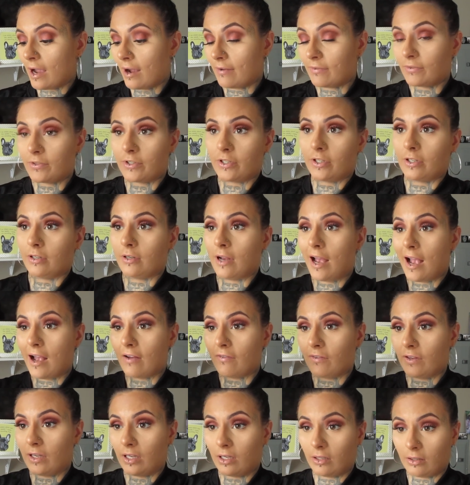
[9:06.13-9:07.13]
after
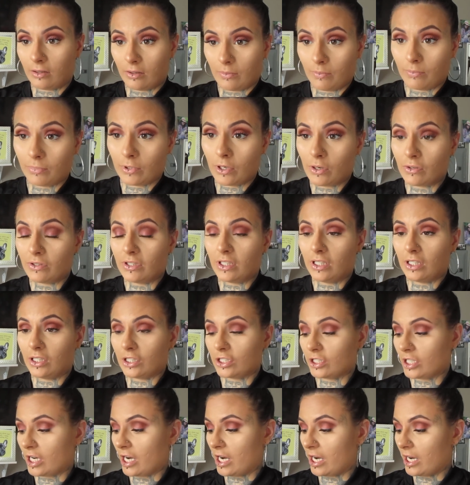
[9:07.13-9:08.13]
having the protein
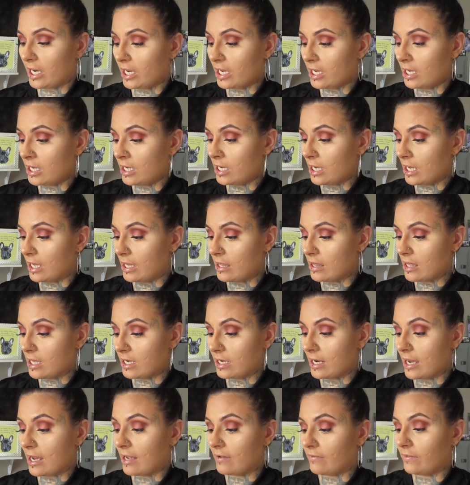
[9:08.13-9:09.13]
shake and
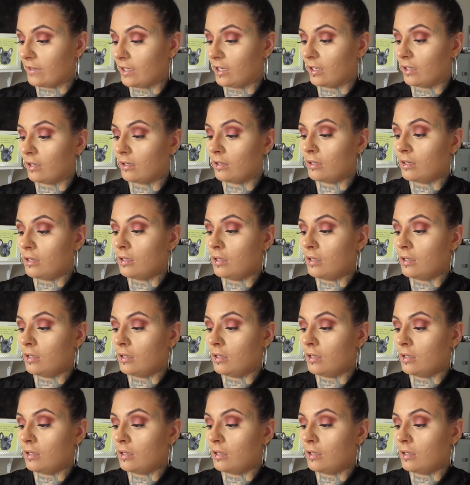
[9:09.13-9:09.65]
then having